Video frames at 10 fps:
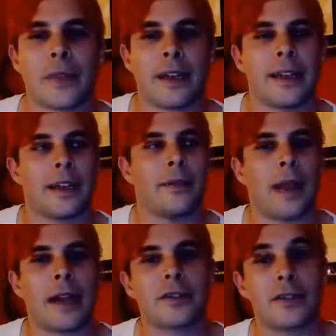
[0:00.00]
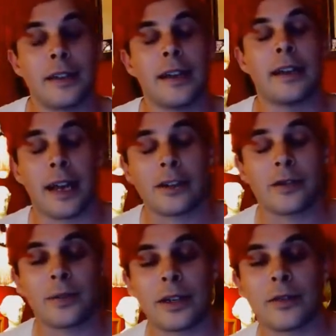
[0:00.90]
And actually, in next
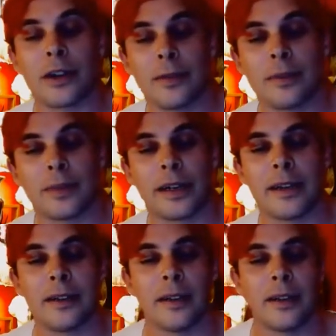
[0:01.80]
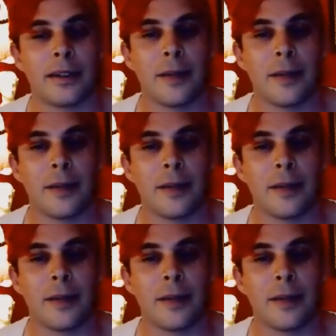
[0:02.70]
week, we're going to be playing the